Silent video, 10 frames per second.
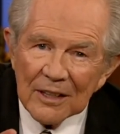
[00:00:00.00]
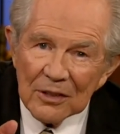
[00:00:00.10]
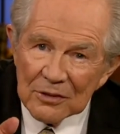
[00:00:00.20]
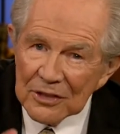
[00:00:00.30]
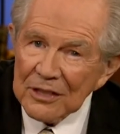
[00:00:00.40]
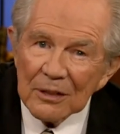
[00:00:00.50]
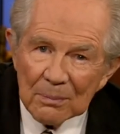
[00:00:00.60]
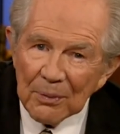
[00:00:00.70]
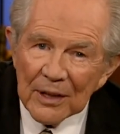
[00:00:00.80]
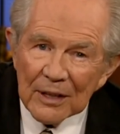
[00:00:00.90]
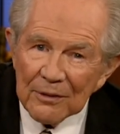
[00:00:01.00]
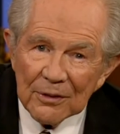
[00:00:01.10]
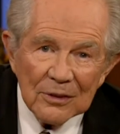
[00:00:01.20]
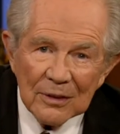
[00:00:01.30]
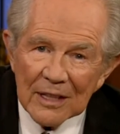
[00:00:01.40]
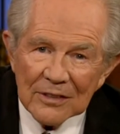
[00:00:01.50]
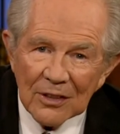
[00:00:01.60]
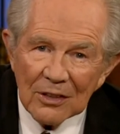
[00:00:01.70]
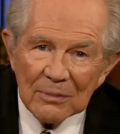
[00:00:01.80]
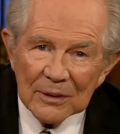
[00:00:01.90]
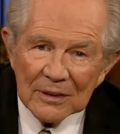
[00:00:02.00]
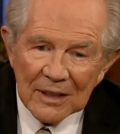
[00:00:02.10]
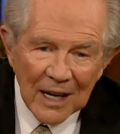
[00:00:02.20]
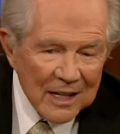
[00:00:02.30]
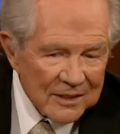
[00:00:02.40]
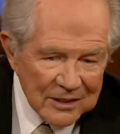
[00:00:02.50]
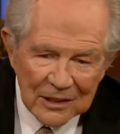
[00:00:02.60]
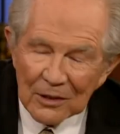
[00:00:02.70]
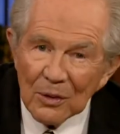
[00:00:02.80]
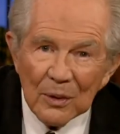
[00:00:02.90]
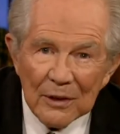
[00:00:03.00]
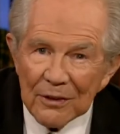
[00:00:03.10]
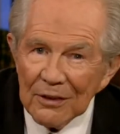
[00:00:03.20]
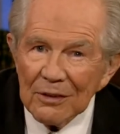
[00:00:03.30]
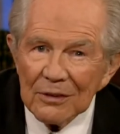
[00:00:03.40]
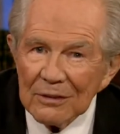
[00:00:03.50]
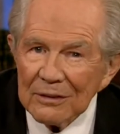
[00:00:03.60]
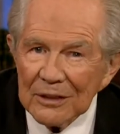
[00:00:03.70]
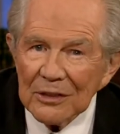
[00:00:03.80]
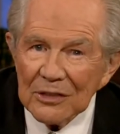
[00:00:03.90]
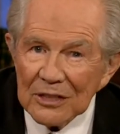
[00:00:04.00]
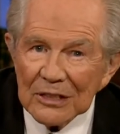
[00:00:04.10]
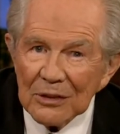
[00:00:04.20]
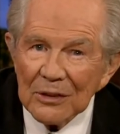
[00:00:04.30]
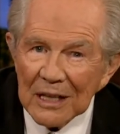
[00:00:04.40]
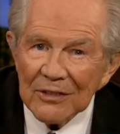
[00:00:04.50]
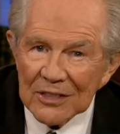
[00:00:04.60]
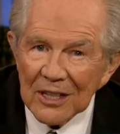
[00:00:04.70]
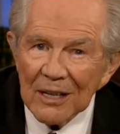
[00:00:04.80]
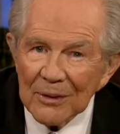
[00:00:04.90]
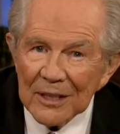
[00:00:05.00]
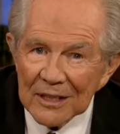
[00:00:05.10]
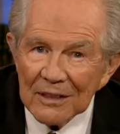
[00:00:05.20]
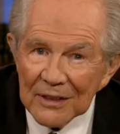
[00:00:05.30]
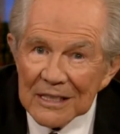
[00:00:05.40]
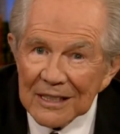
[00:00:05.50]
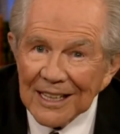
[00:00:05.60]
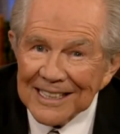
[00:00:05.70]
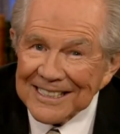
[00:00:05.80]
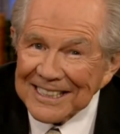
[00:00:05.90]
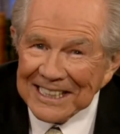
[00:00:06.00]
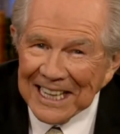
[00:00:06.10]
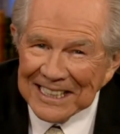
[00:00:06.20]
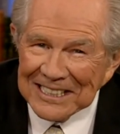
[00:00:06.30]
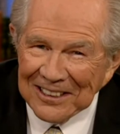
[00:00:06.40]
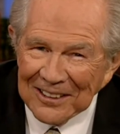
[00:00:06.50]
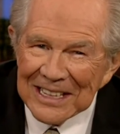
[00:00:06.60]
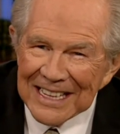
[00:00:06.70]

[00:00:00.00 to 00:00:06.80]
You just didn't pray it through, that's all. But God's still with you. You just don't have a job on a TV station. That's all.